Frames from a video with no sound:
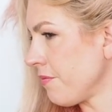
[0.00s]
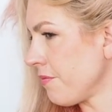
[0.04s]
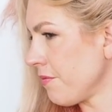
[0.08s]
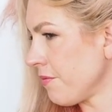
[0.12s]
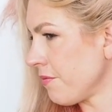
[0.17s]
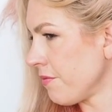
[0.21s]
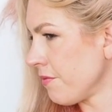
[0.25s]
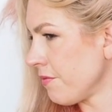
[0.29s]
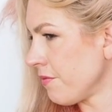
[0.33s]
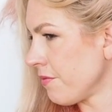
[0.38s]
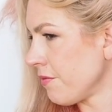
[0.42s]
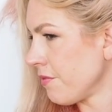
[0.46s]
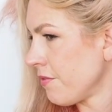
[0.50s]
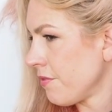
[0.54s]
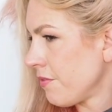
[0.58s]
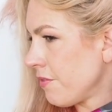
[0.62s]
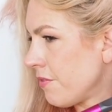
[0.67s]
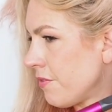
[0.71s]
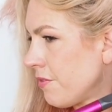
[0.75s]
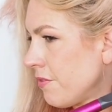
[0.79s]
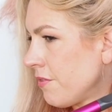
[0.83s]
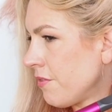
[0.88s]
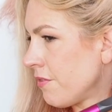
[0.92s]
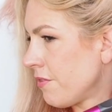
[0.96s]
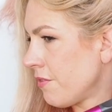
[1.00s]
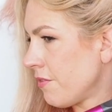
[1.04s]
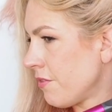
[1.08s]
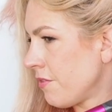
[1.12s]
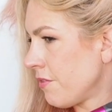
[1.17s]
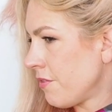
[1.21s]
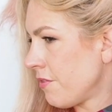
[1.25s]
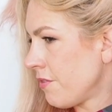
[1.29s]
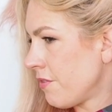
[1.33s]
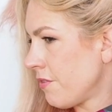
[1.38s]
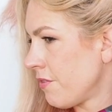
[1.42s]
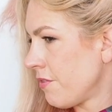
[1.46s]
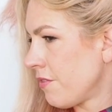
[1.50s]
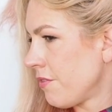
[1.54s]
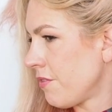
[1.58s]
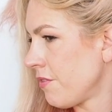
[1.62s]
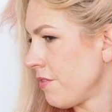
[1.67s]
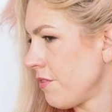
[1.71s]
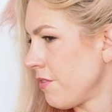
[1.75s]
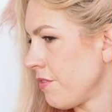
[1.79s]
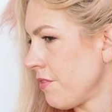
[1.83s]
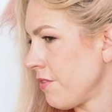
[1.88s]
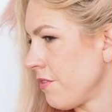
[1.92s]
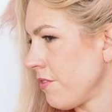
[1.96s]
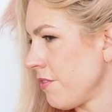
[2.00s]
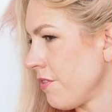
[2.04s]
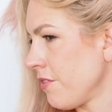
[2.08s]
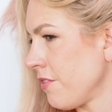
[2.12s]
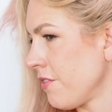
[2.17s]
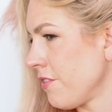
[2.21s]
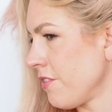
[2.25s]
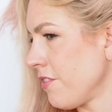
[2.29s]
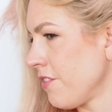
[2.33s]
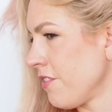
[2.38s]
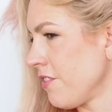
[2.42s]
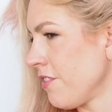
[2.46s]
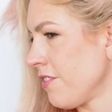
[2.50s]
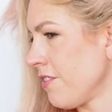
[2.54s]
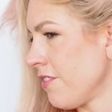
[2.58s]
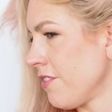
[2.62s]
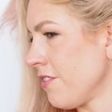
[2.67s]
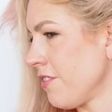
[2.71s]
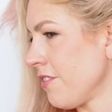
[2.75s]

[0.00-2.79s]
[no speech]